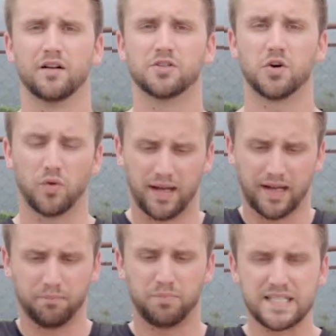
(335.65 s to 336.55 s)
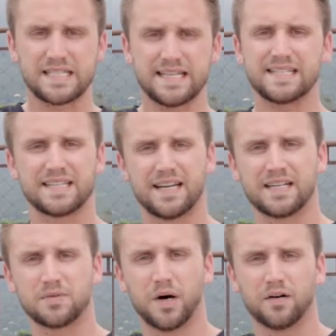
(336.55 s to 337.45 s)
So in business
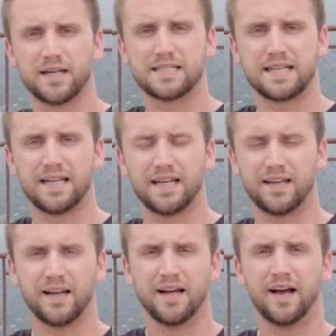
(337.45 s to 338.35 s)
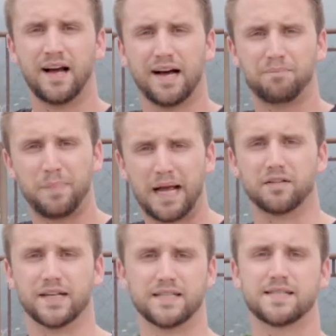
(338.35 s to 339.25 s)
as well as in
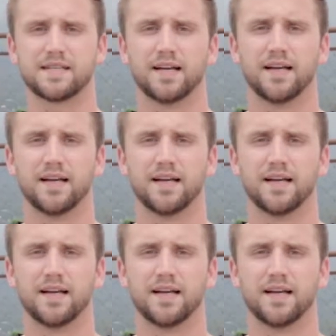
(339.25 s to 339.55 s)
balance,